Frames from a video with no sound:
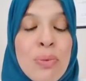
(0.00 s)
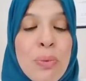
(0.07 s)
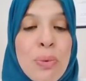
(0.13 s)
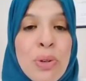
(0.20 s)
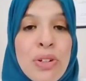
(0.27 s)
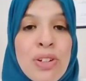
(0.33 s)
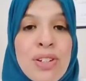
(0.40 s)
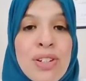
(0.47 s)

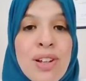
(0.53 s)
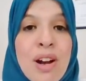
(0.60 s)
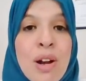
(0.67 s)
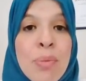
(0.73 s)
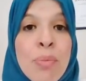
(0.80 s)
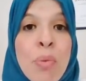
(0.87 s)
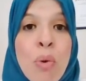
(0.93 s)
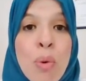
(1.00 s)
workers are
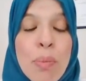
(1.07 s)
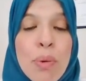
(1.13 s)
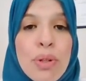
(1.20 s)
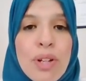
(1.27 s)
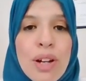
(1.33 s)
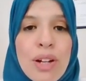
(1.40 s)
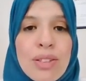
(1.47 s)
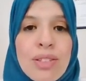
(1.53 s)
more
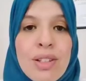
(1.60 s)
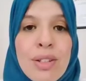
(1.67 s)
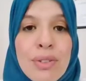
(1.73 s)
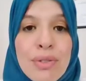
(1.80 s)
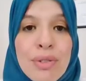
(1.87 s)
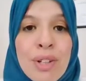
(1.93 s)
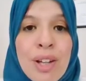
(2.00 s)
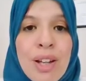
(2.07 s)

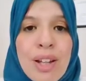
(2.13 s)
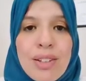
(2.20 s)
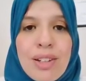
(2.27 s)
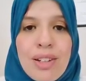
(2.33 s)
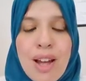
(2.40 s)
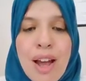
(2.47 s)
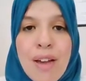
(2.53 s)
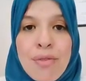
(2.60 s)
productive
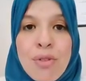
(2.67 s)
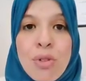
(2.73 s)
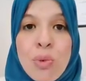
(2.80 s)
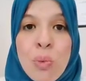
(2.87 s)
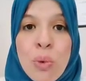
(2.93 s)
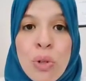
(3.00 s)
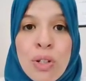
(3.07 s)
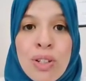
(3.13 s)
than
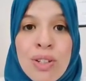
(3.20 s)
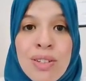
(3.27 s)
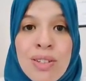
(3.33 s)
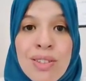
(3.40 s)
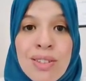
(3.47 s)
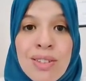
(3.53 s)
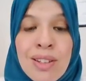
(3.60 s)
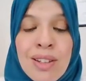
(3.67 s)
average
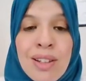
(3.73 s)
workers.